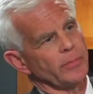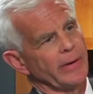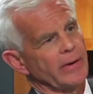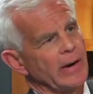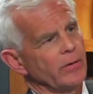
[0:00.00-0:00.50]

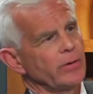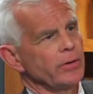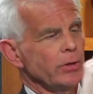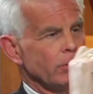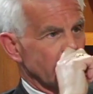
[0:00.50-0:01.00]
matter how
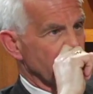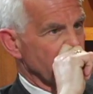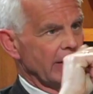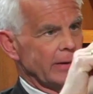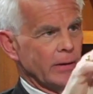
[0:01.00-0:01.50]
good you are
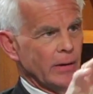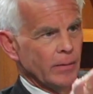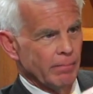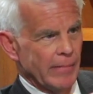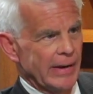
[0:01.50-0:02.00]
at
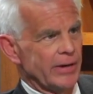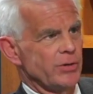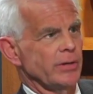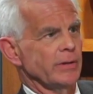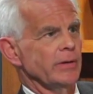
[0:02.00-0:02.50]

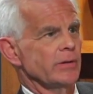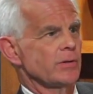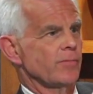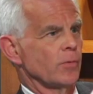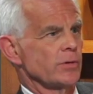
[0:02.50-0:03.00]
managing these
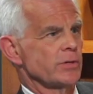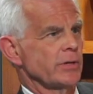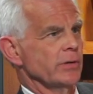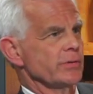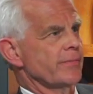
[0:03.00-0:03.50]
4
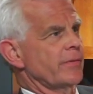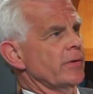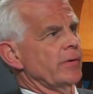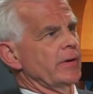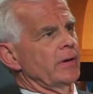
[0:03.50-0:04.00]
skills, if
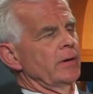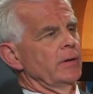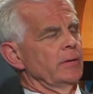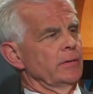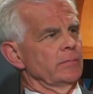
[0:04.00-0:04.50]
they're in
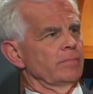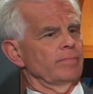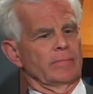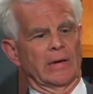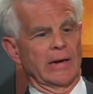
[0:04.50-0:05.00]

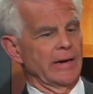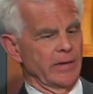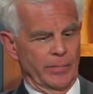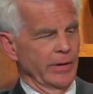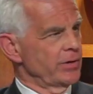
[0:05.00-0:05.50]
an
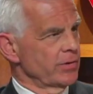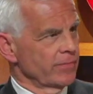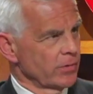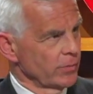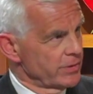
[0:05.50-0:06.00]
occupation
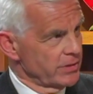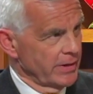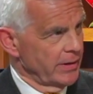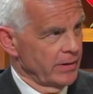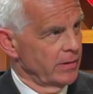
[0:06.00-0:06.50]
for which
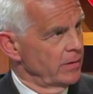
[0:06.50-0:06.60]
they